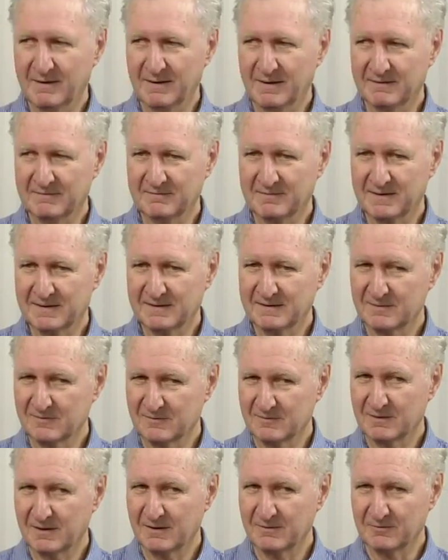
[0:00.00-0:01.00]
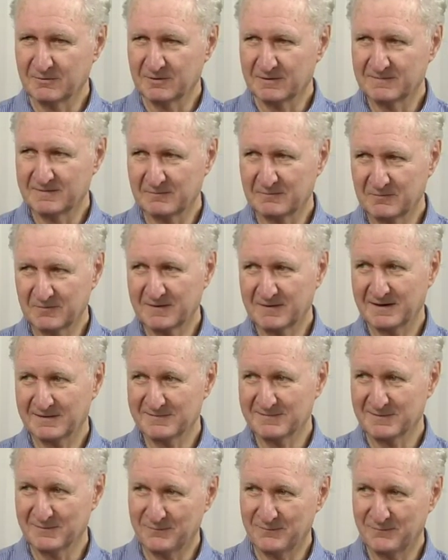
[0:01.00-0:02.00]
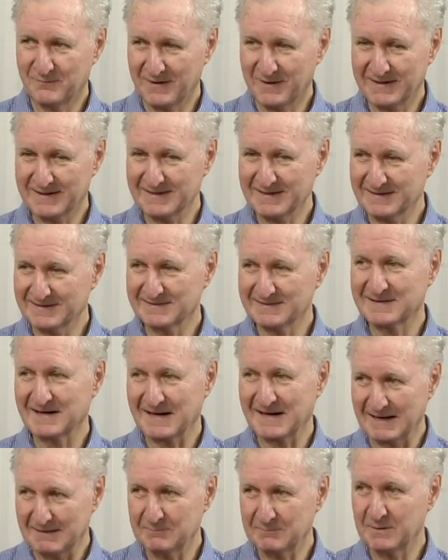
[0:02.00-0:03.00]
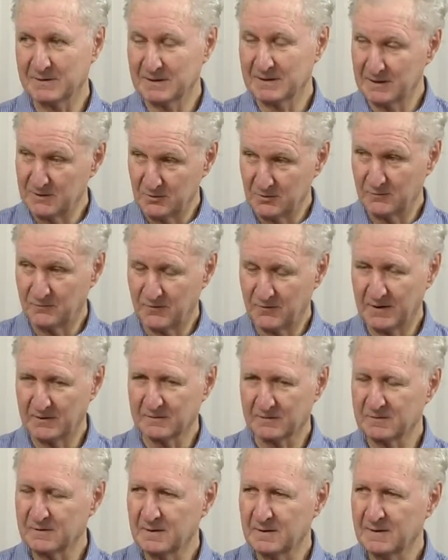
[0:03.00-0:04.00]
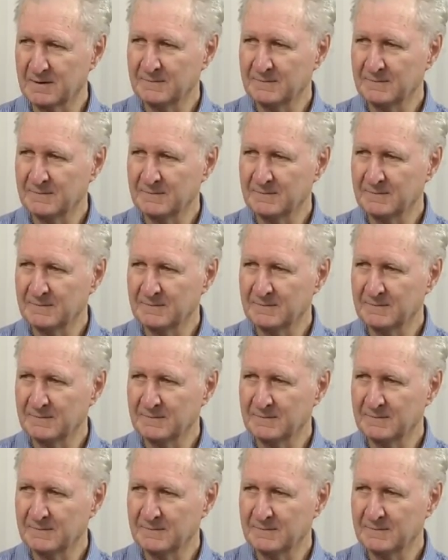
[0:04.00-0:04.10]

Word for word: And then, you know, at some stage the flooding is going to happen, then you float.